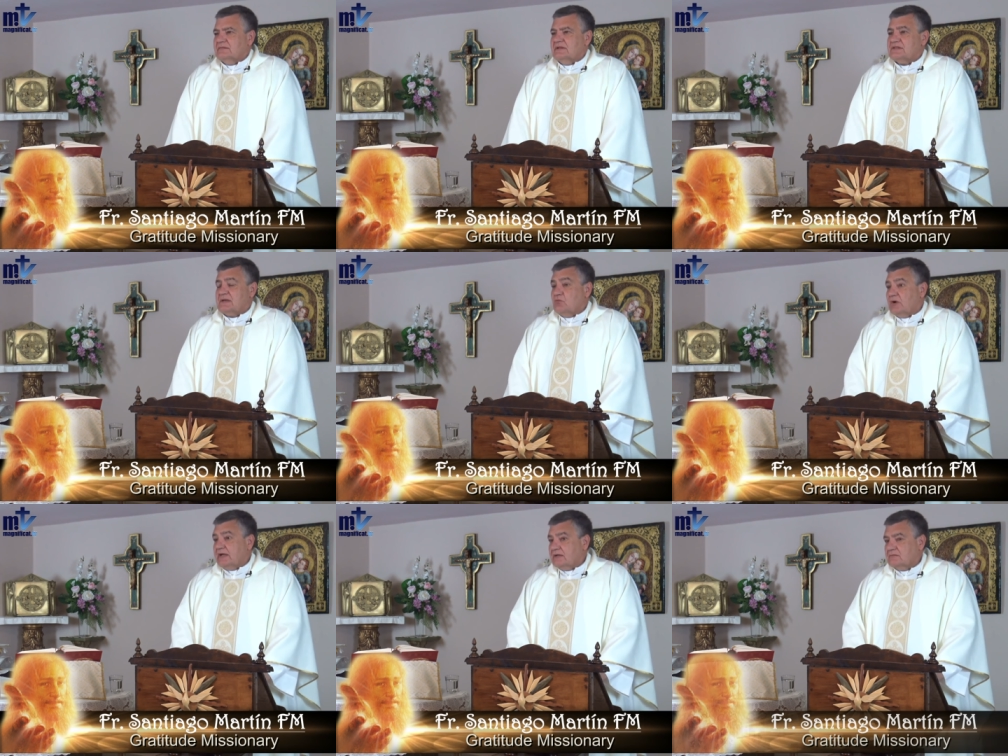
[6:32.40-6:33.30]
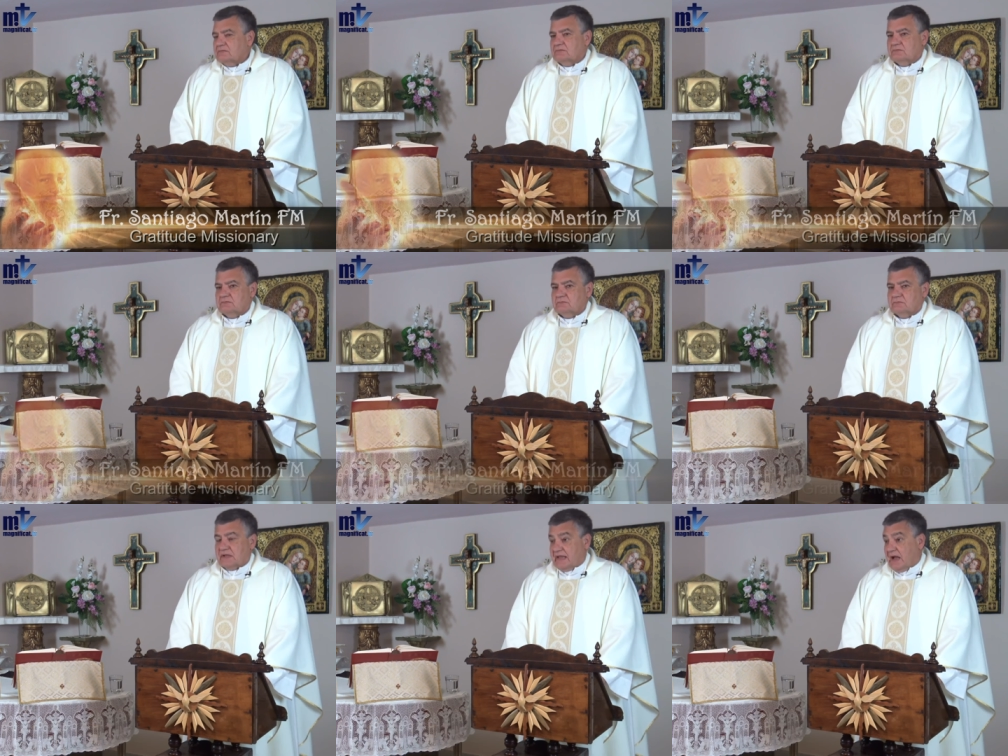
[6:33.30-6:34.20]
This woman
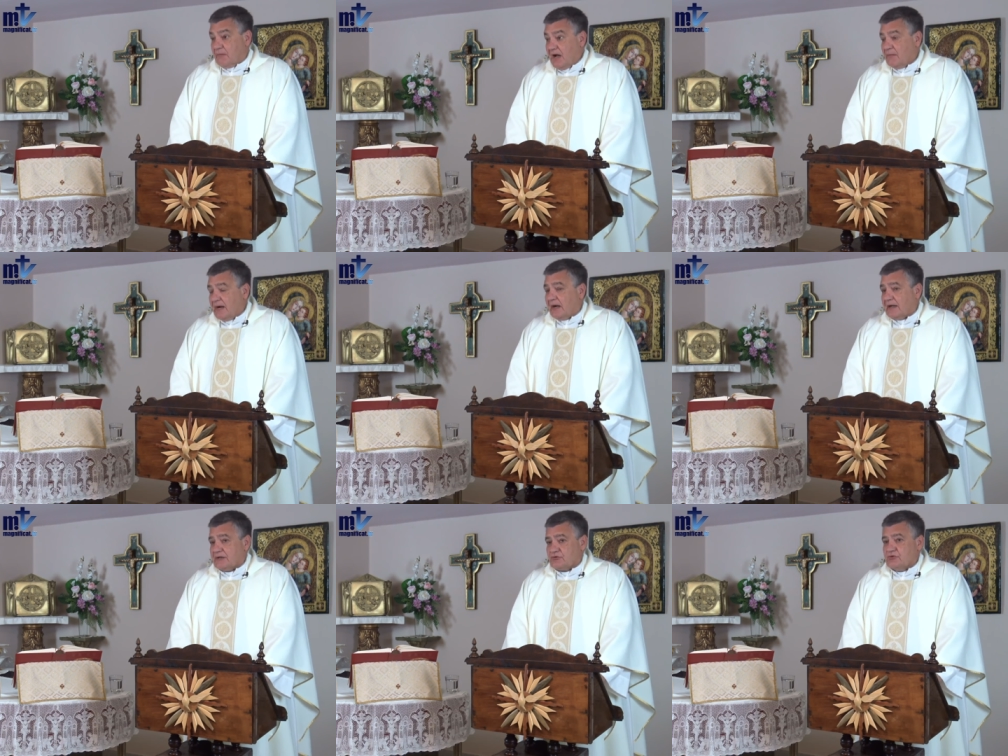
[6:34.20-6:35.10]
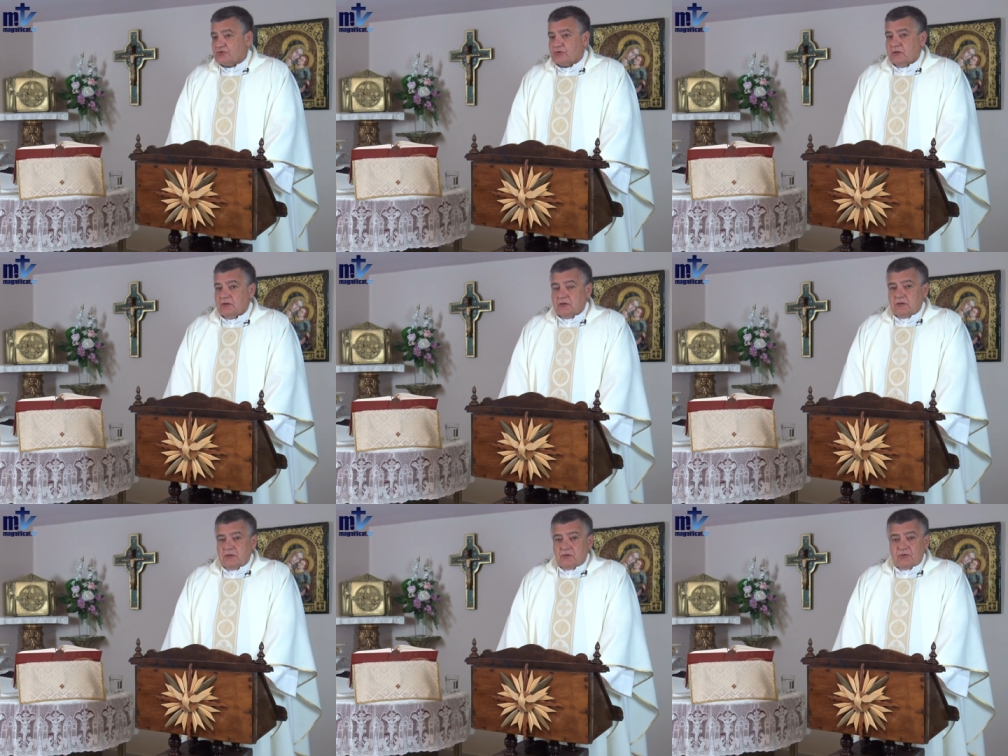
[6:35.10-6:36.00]
who loved Jesus
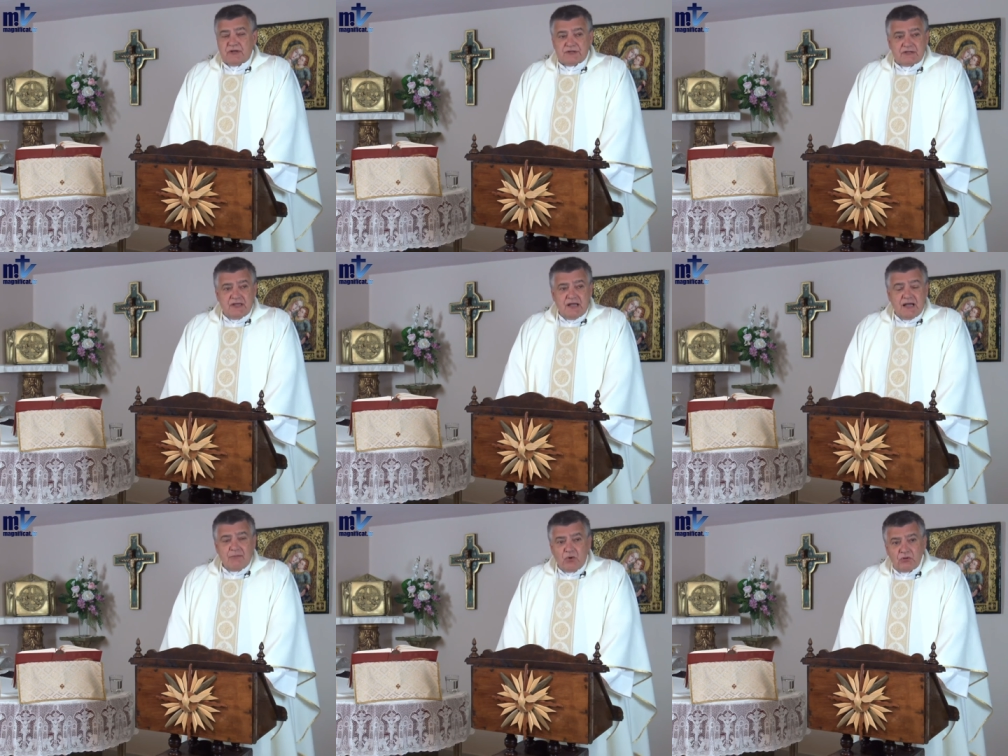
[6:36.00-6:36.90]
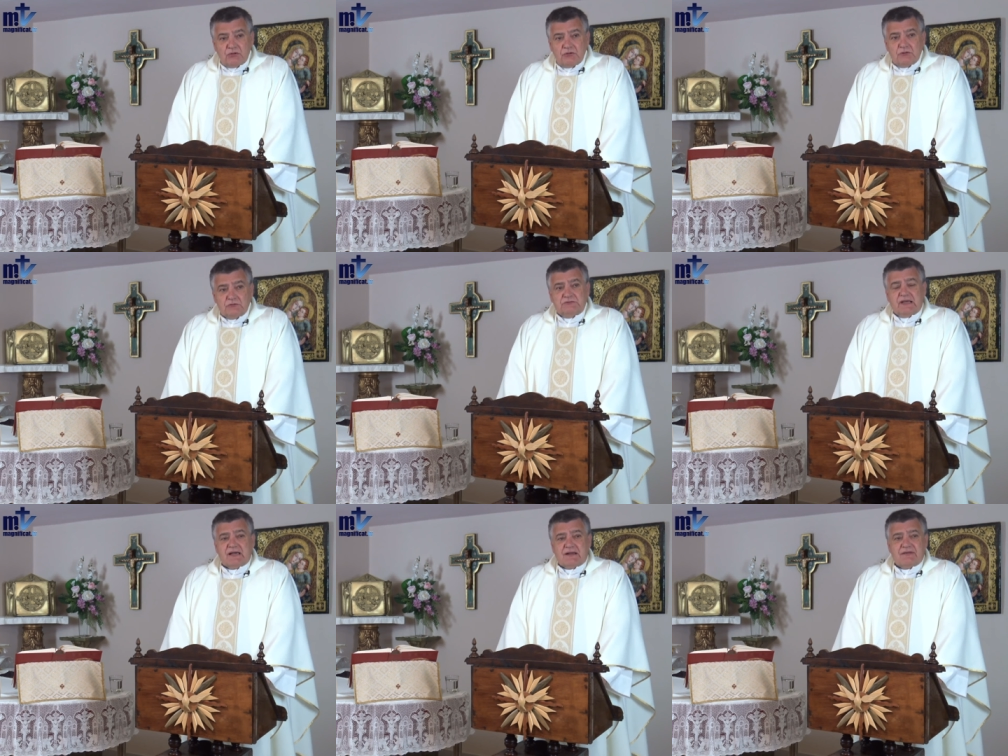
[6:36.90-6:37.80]
with this grateful love,
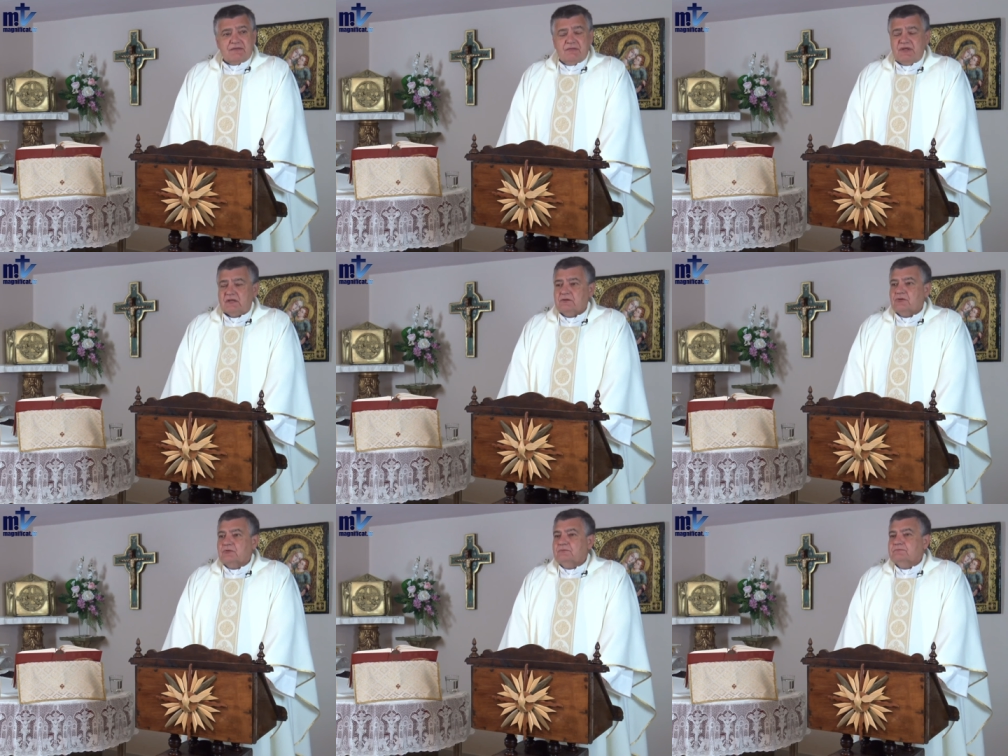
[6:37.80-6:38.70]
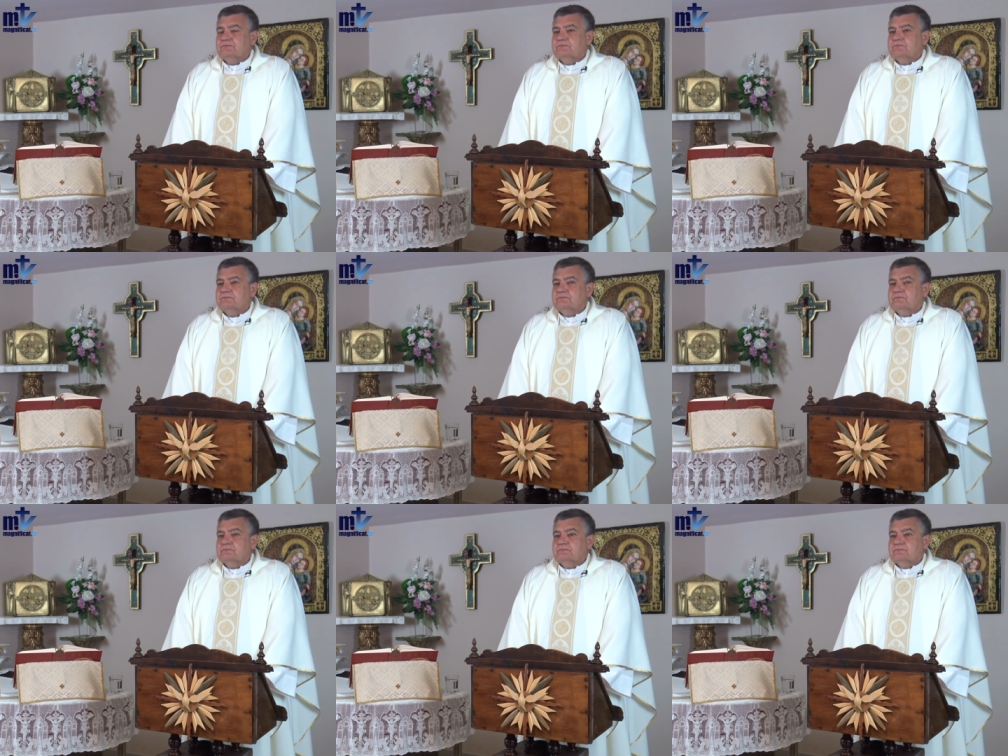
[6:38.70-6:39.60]
who experienced and had
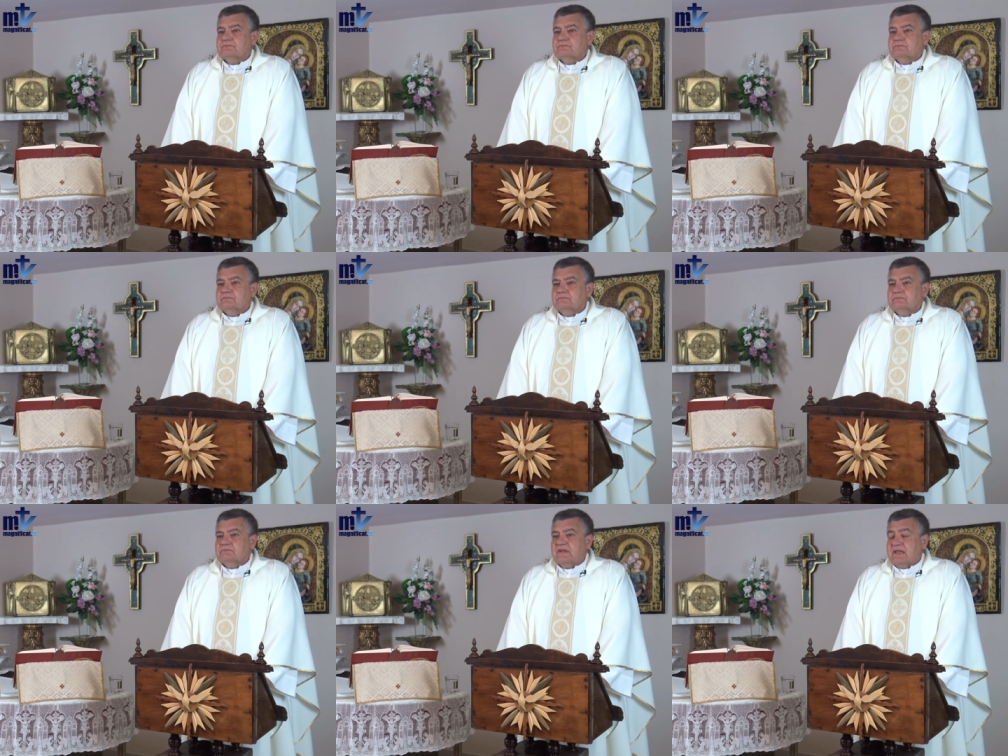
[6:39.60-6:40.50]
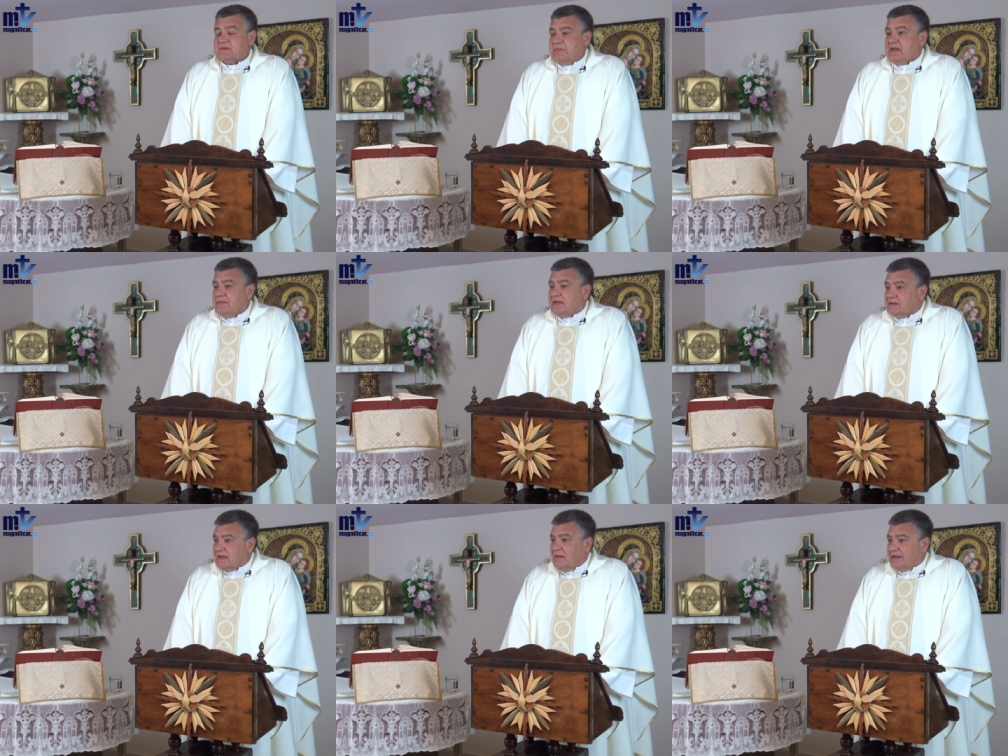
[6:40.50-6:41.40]
experienced
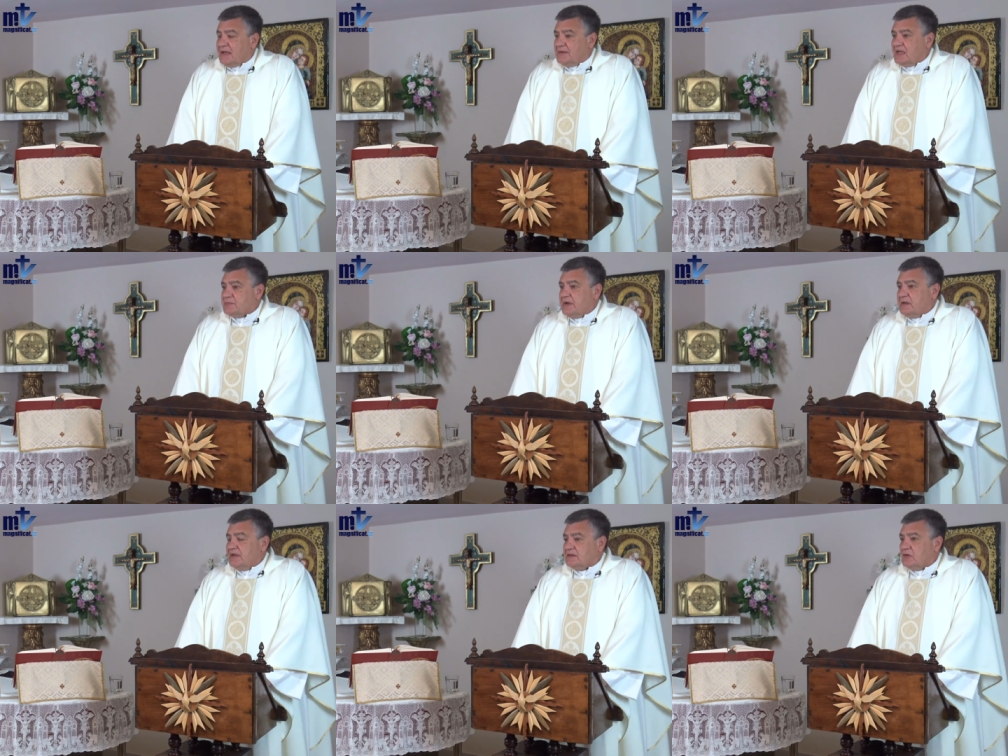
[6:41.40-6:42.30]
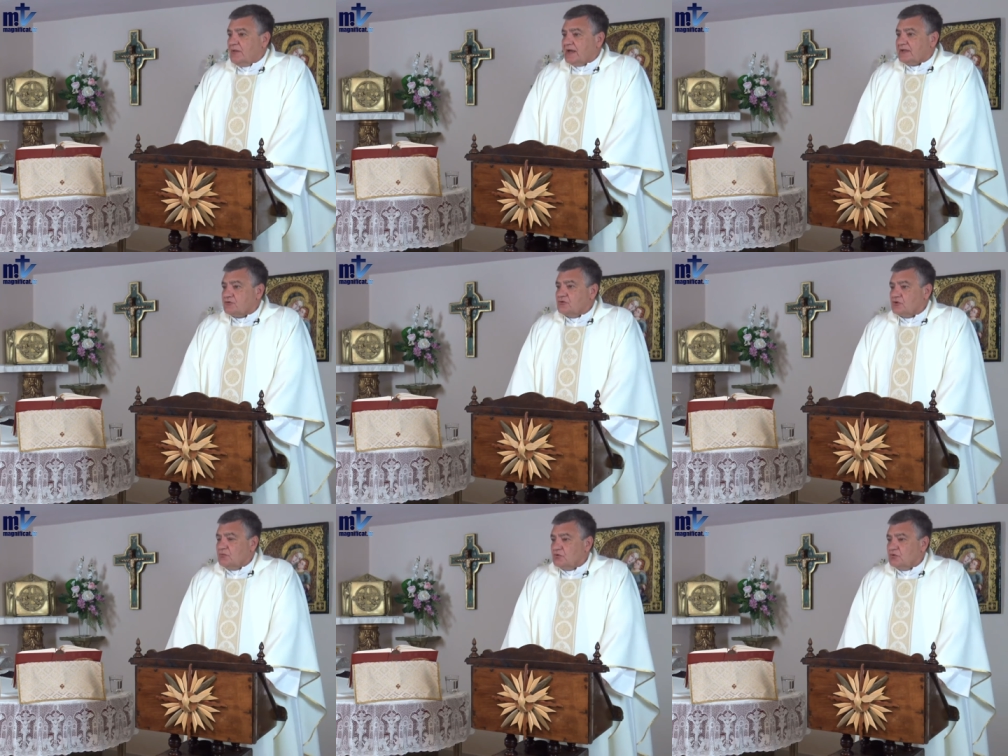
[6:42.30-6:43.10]
Jesus as her Savior.